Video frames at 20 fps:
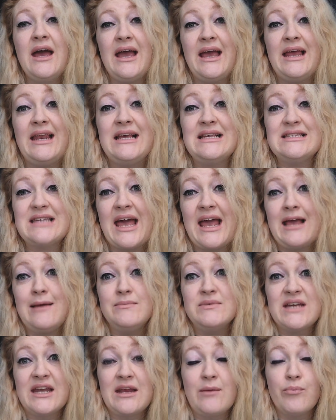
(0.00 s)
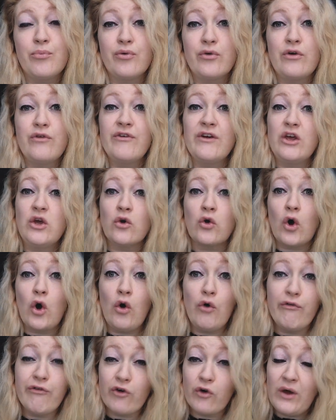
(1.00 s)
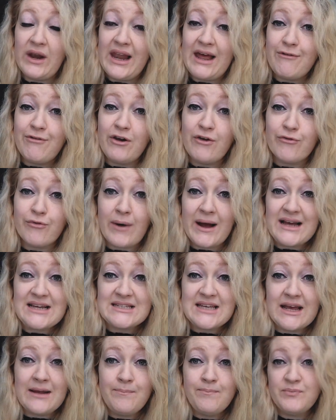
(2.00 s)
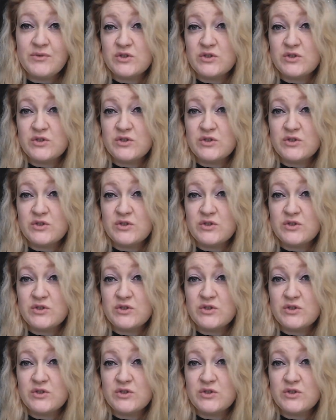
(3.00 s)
it is aimed at improving your overall level of writing.